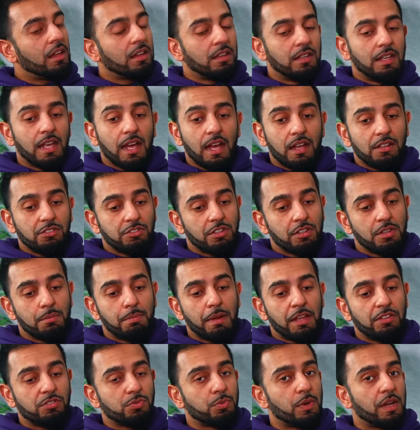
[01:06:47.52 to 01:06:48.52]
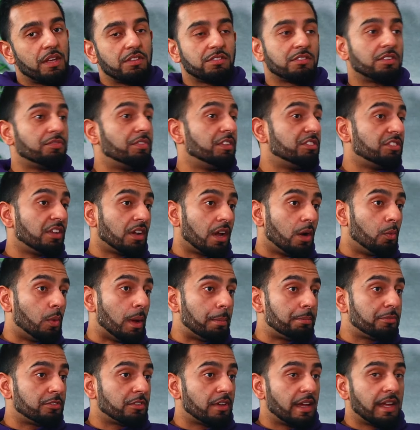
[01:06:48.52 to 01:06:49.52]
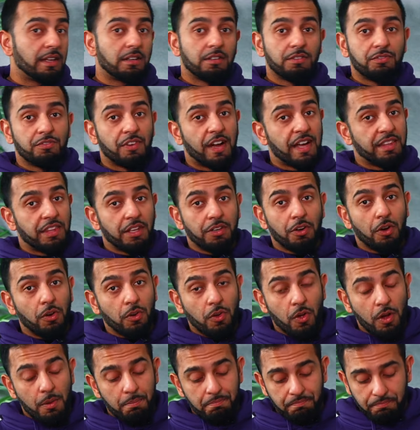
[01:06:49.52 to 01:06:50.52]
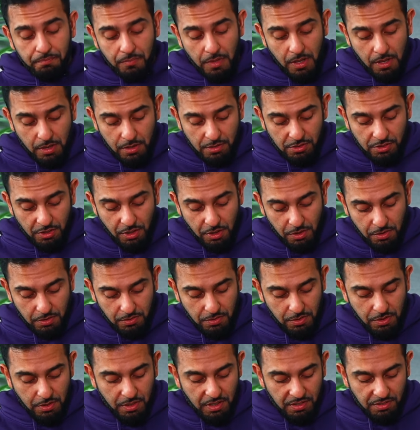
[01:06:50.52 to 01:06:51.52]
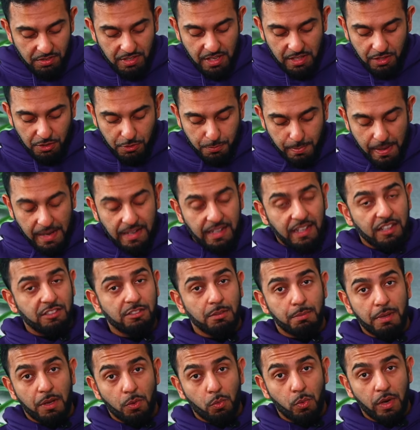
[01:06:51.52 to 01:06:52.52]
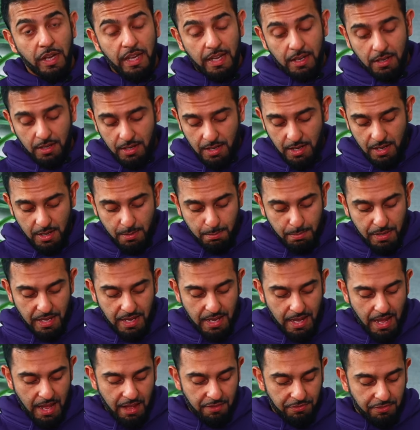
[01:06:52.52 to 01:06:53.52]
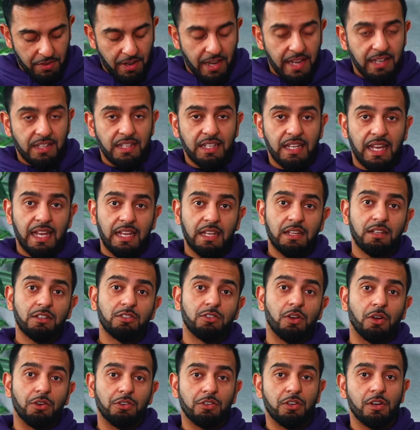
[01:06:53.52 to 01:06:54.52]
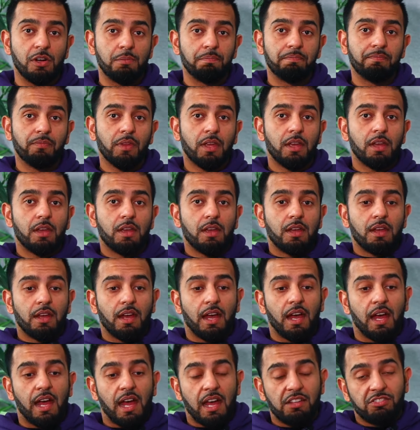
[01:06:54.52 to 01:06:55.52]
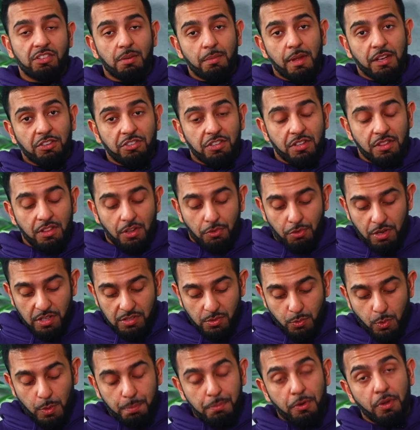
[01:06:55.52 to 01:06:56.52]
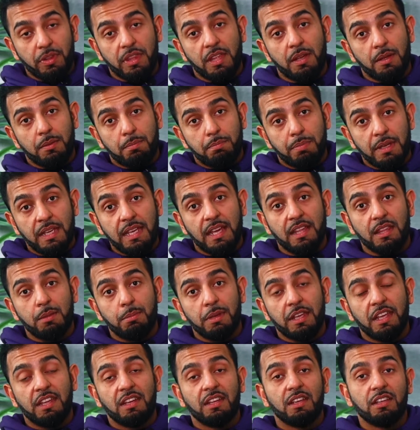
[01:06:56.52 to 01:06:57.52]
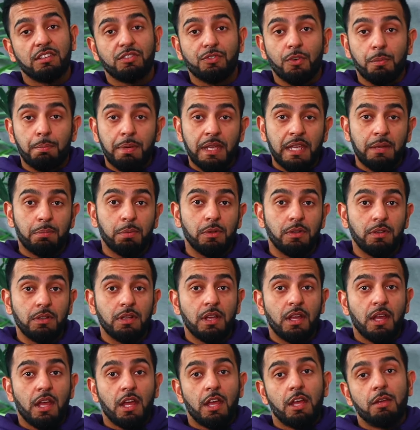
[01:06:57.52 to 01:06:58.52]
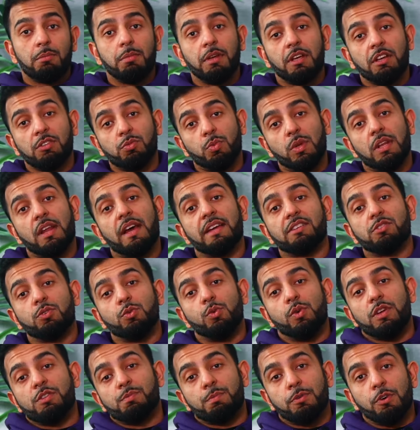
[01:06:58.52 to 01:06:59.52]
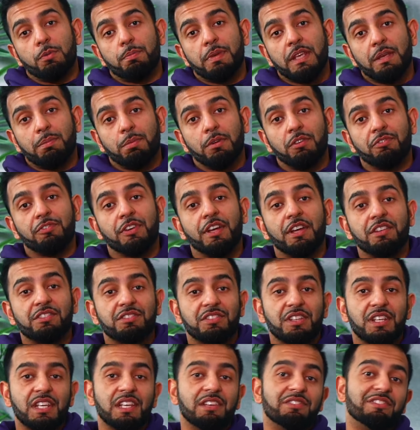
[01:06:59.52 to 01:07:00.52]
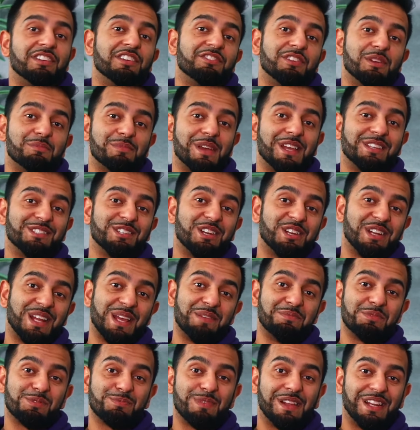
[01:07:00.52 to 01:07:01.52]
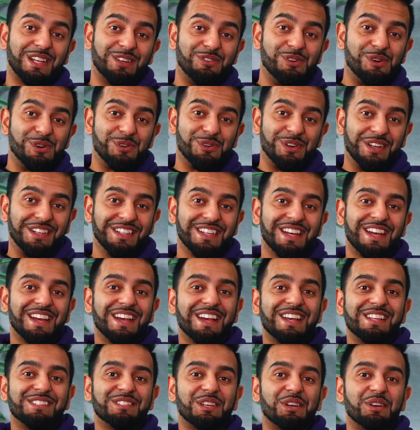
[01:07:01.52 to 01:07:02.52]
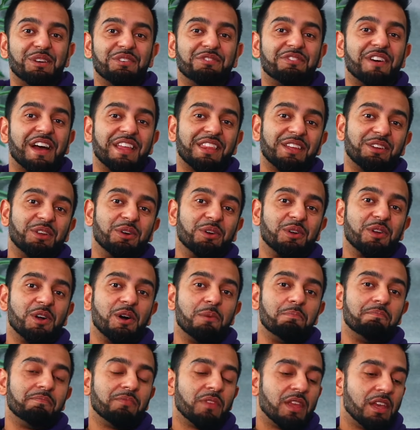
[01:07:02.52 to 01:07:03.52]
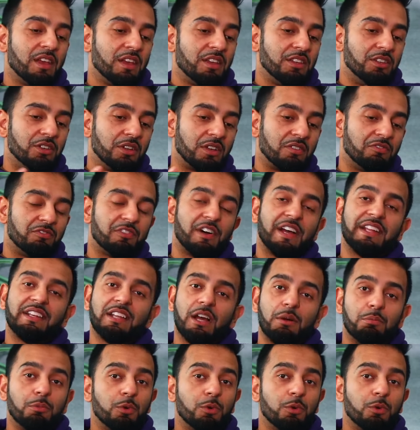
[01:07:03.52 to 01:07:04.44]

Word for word: Yeah, so the best way is to visit our website, pfida.com. So you can see the spelling, it's a bit weird pfida.com. Uh, as I mentioned, the reason we've put the P at the beginning is for people, because we like to always put people first, even if it makes our name spelling awkward. So, pfida.com, you can find out